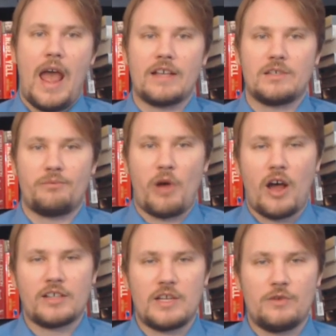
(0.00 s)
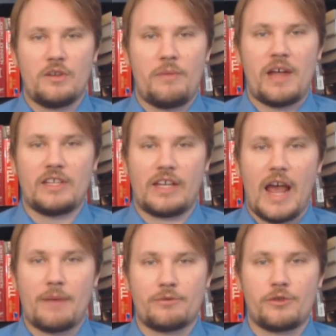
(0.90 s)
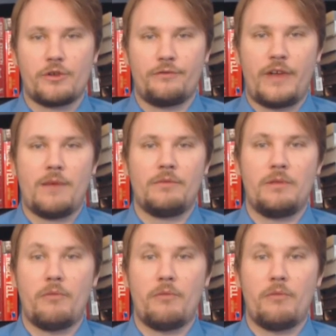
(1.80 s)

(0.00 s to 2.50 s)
As a posse was about to capture her family,